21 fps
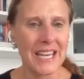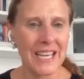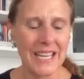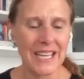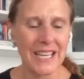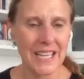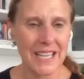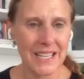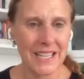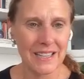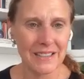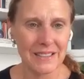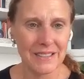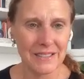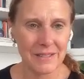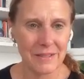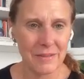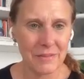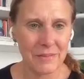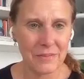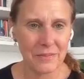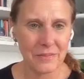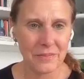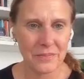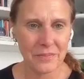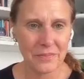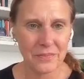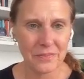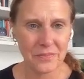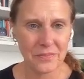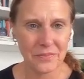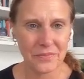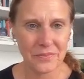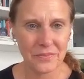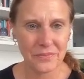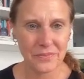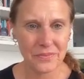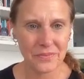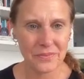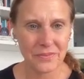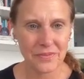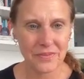
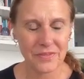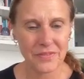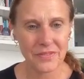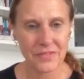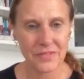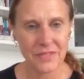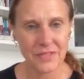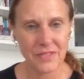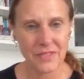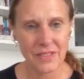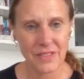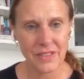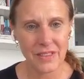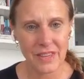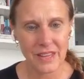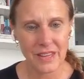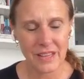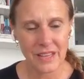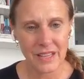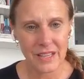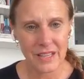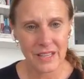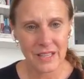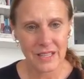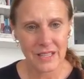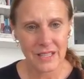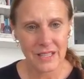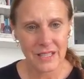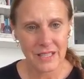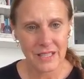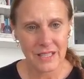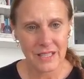This person isn't speaking.